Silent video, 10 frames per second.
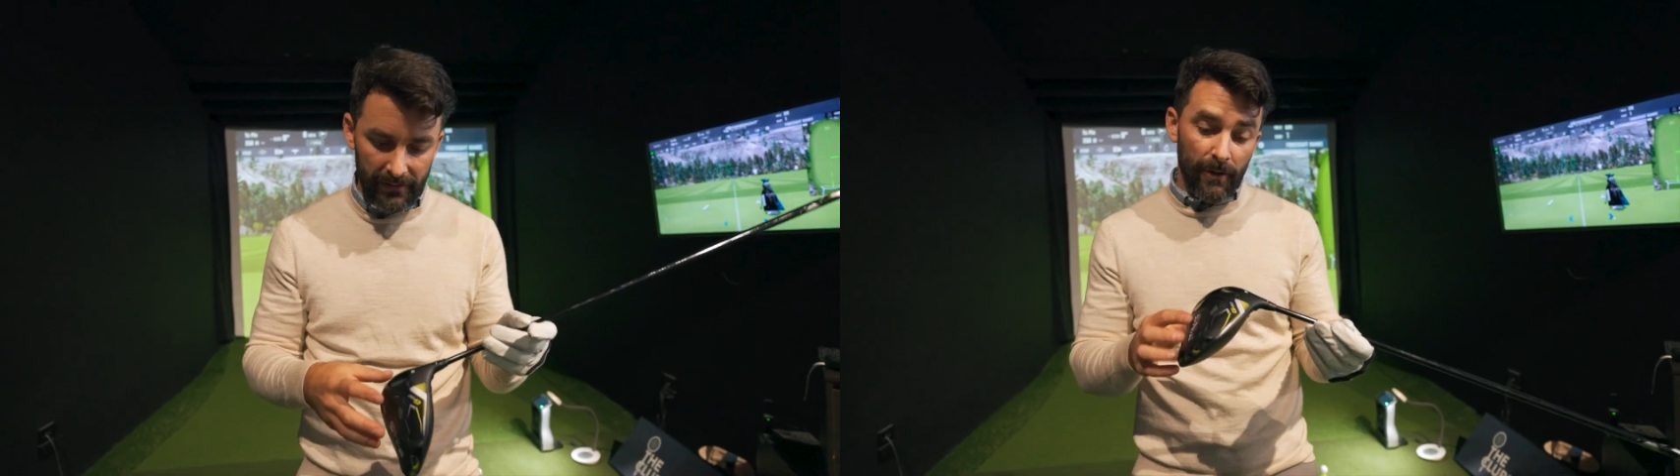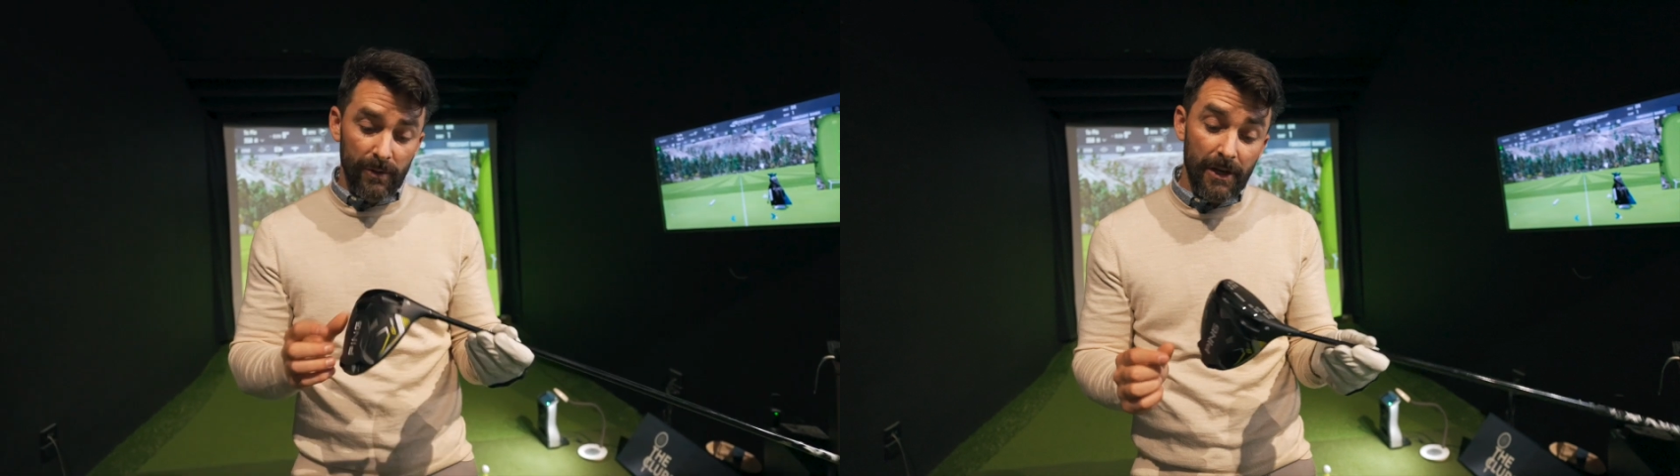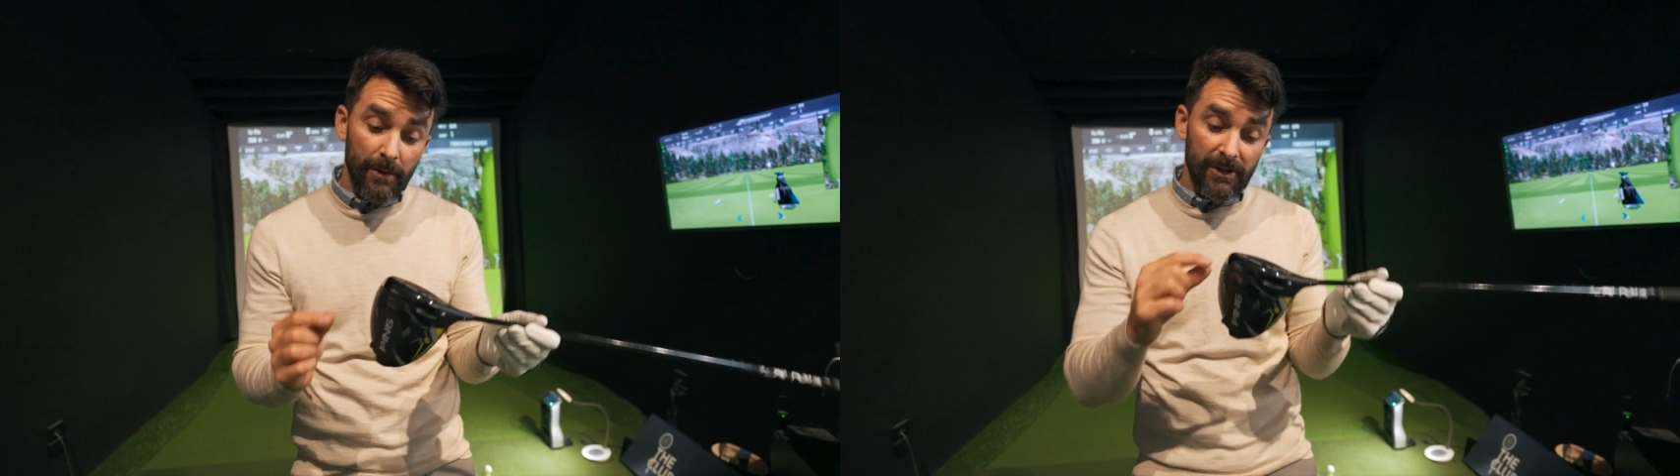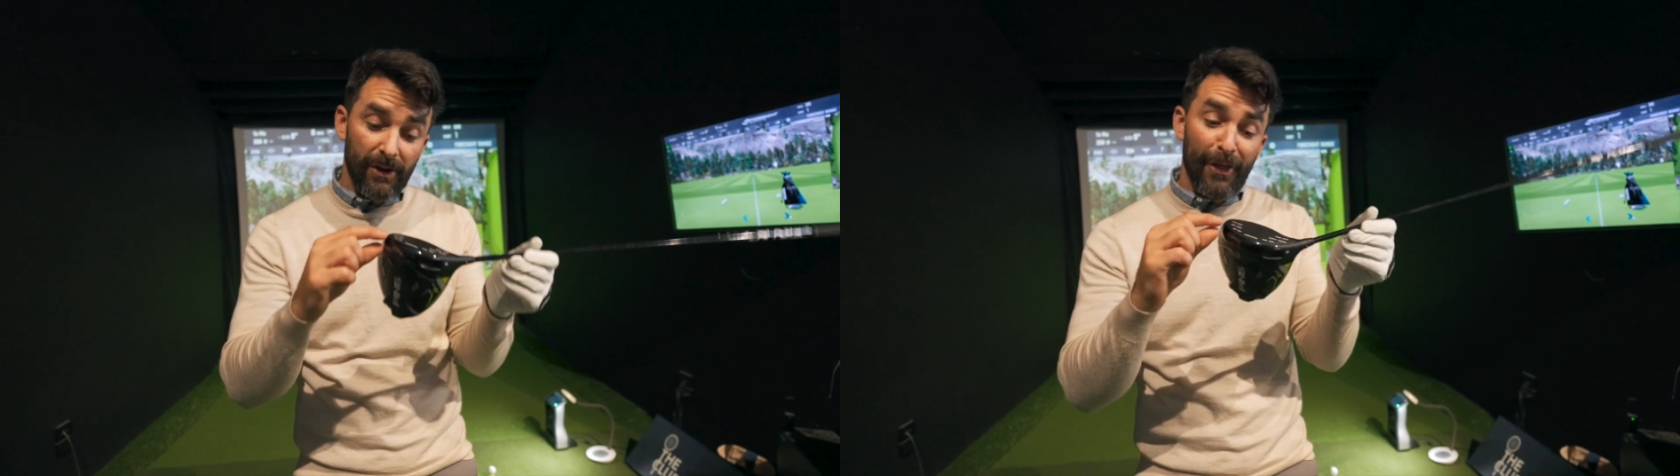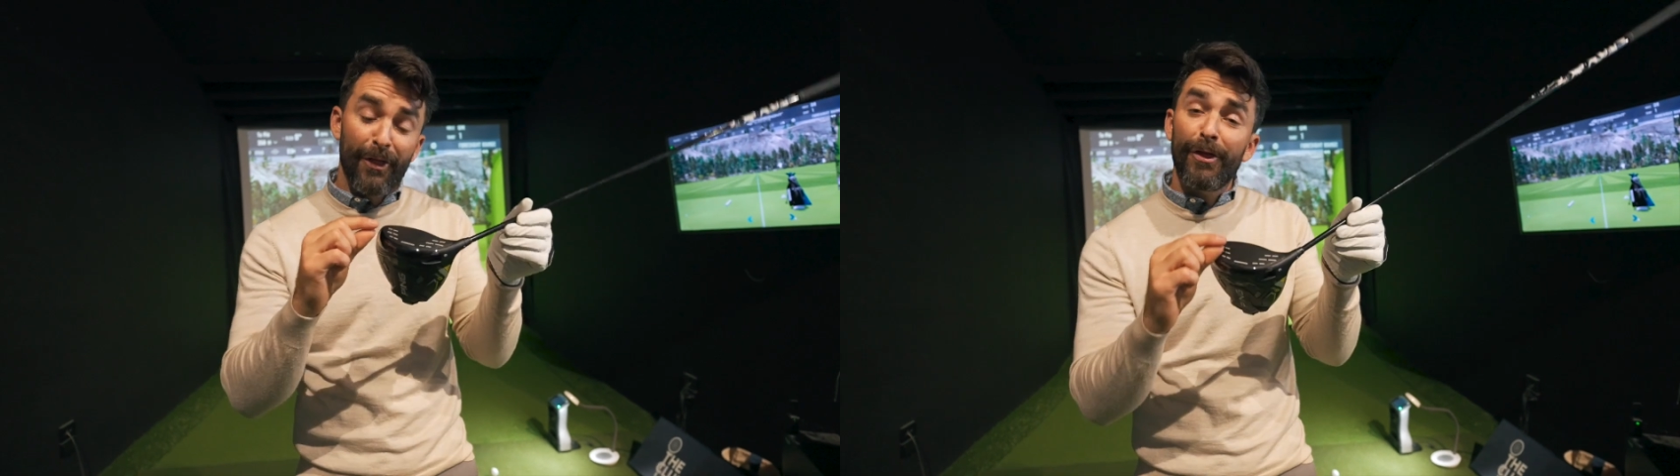And also it's got
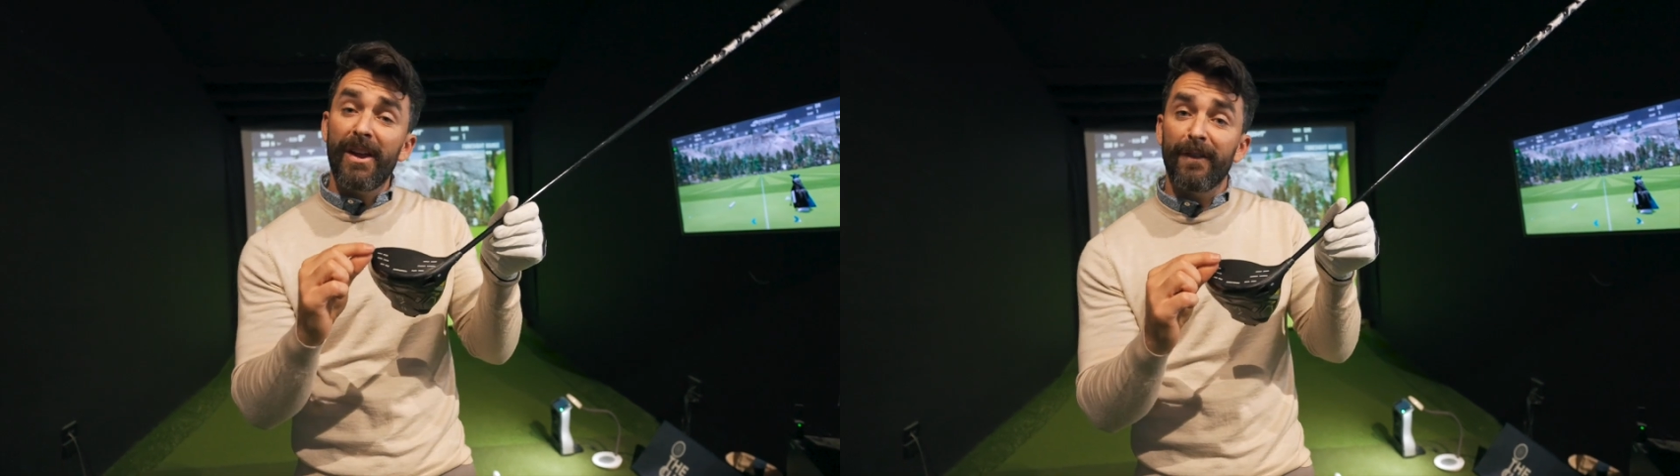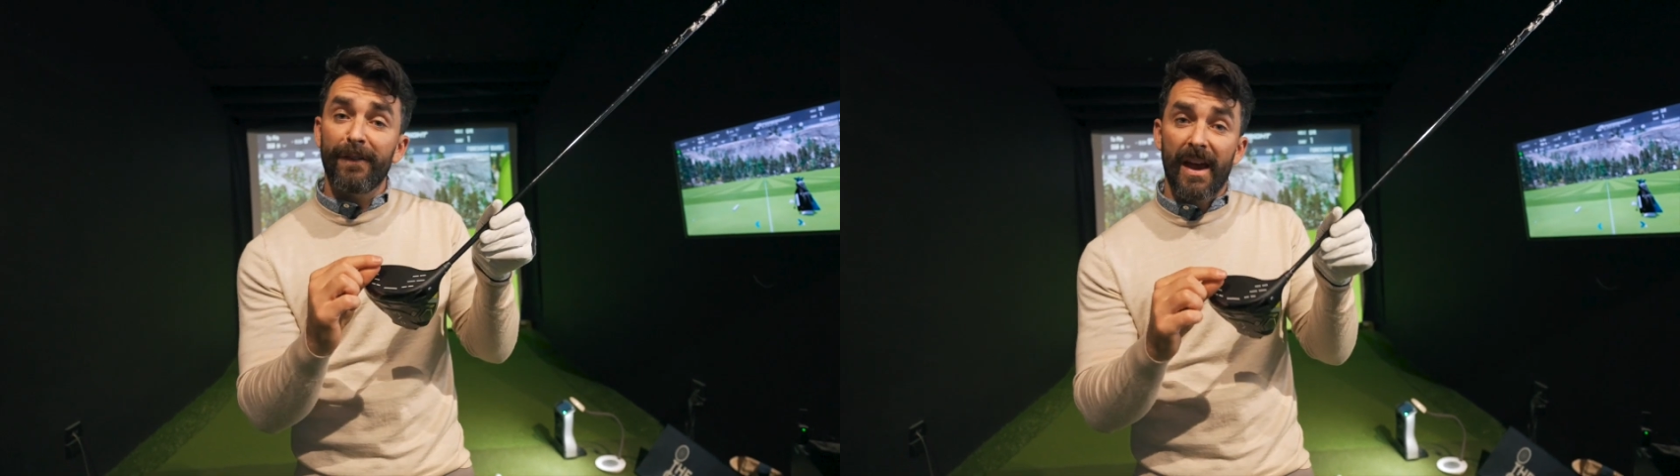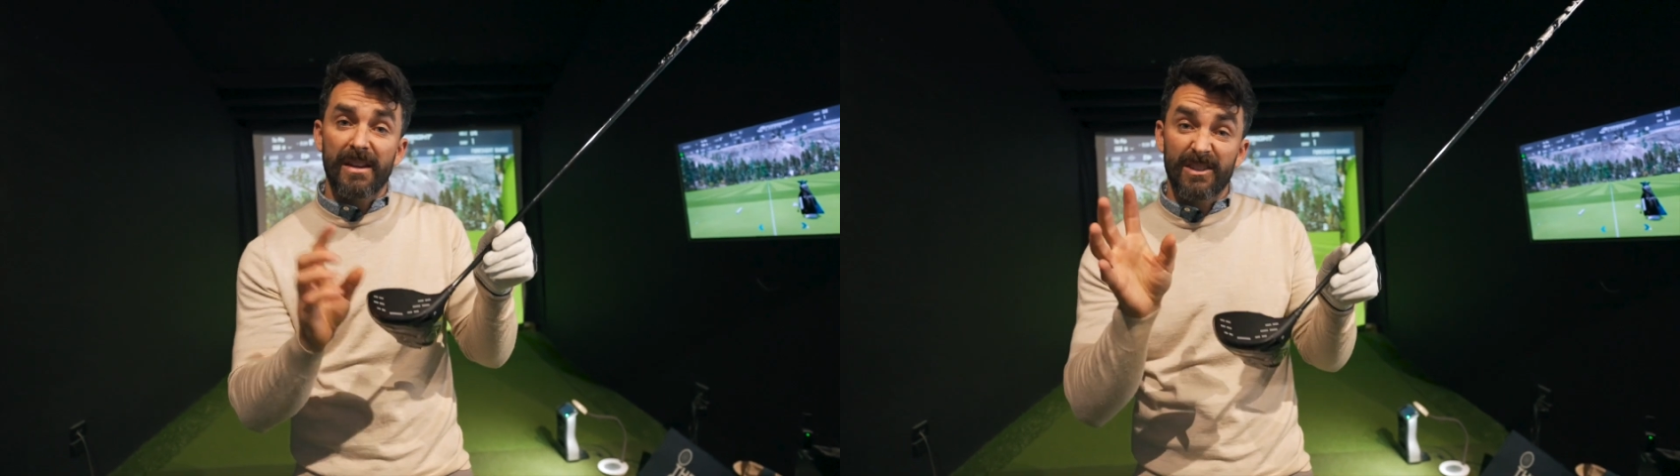a thinner face,